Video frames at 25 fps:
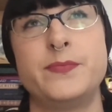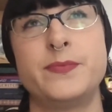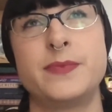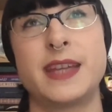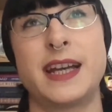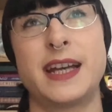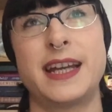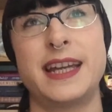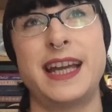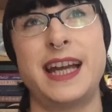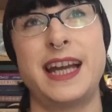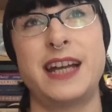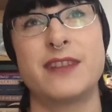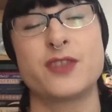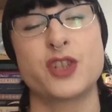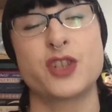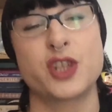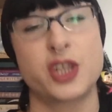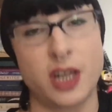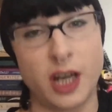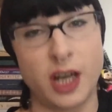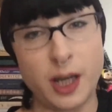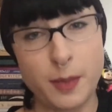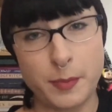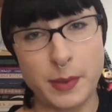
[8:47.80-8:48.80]
They have a
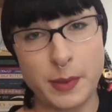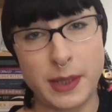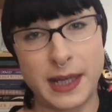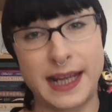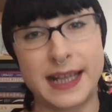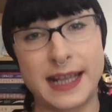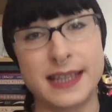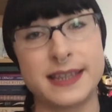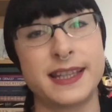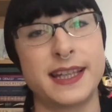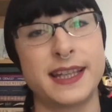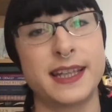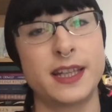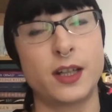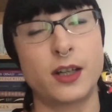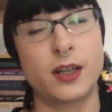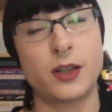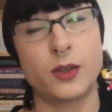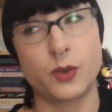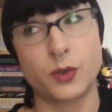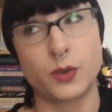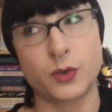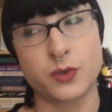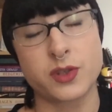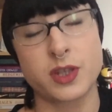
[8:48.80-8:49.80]
shop and they are
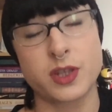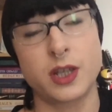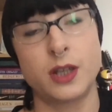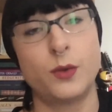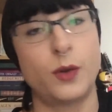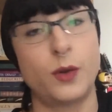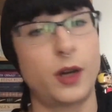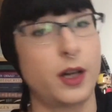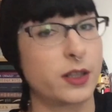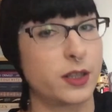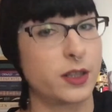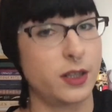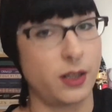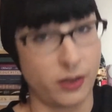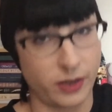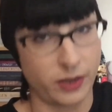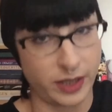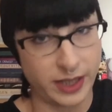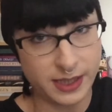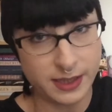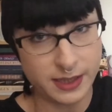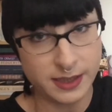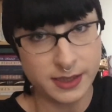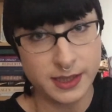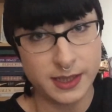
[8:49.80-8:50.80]
also
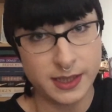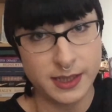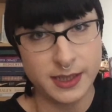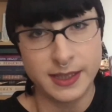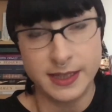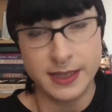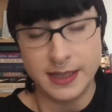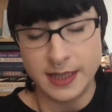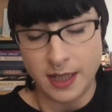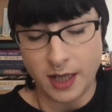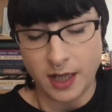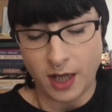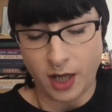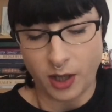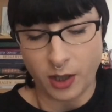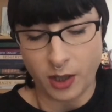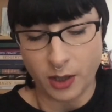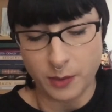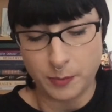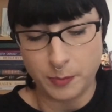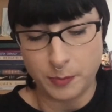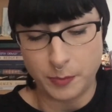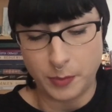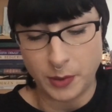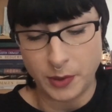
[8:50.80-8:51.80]
online.
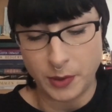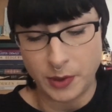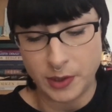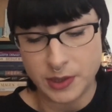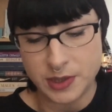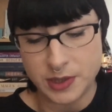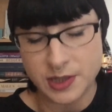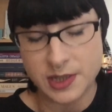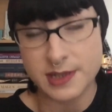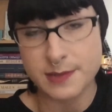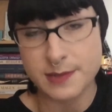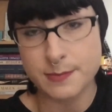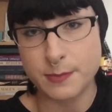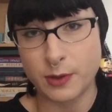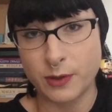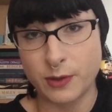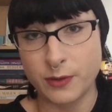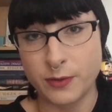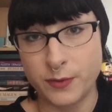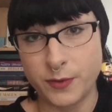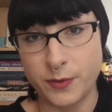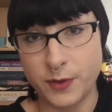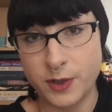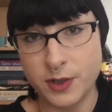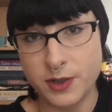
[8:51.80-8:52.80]
I purchased my
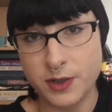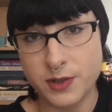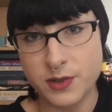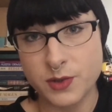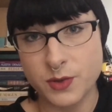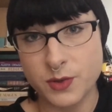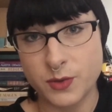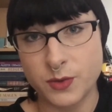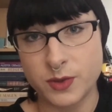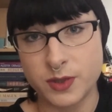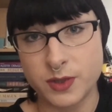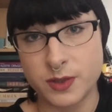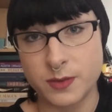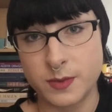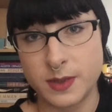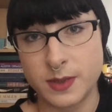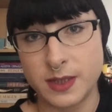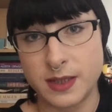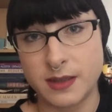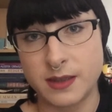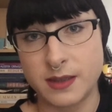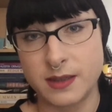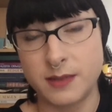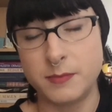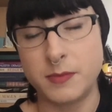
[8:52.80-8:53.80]
first order
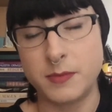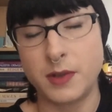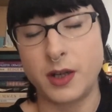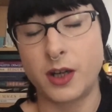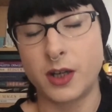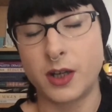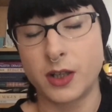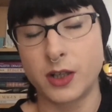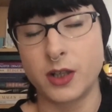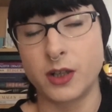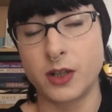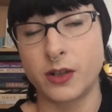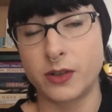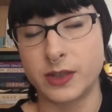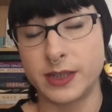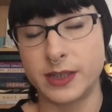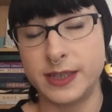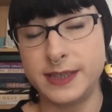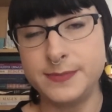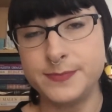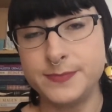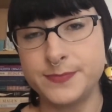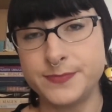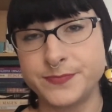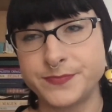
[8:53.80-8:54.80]
with them
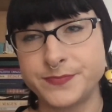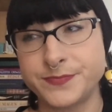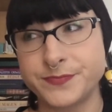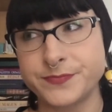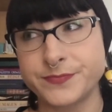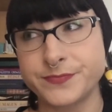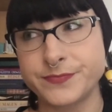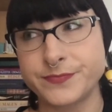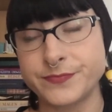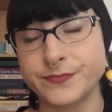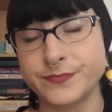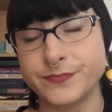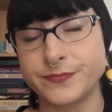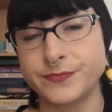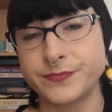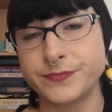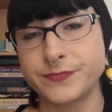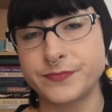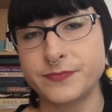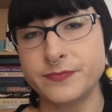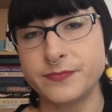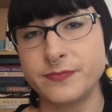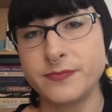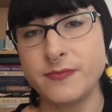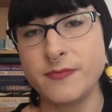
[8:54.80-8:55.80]
online.
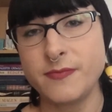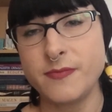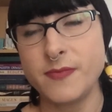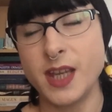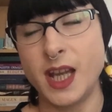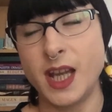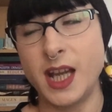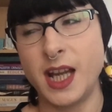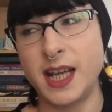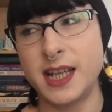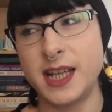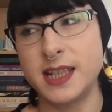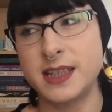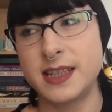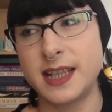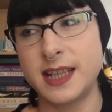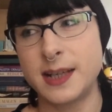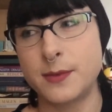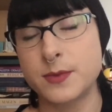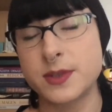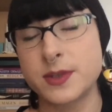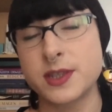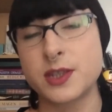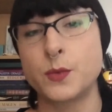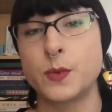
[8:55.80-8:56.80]
And
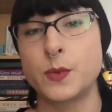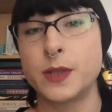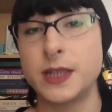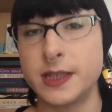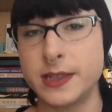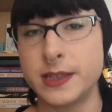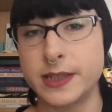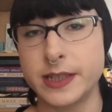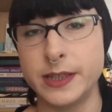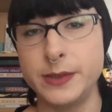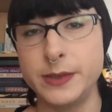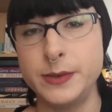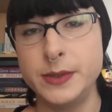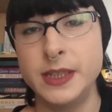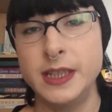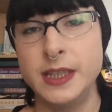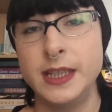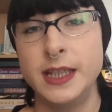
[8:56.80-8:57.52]
that was the weirdo.